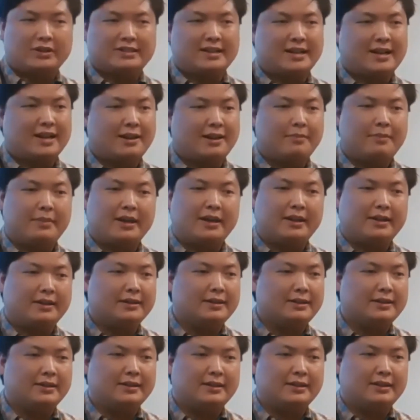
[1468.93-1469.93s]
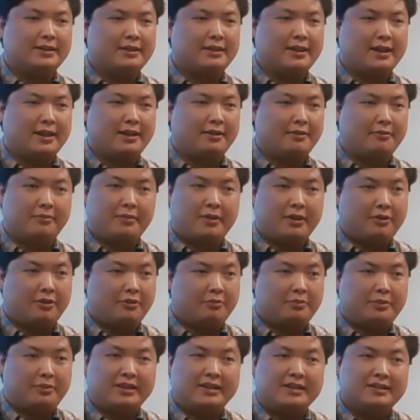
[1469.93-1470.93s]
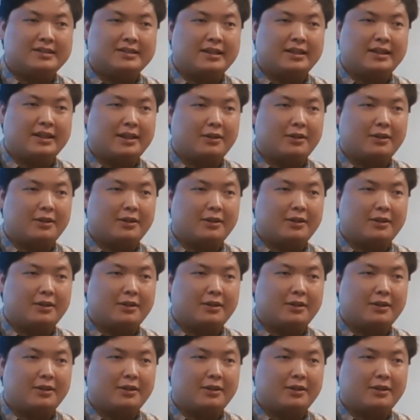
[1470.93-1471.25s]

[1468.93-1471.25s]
one time, and they're pleased,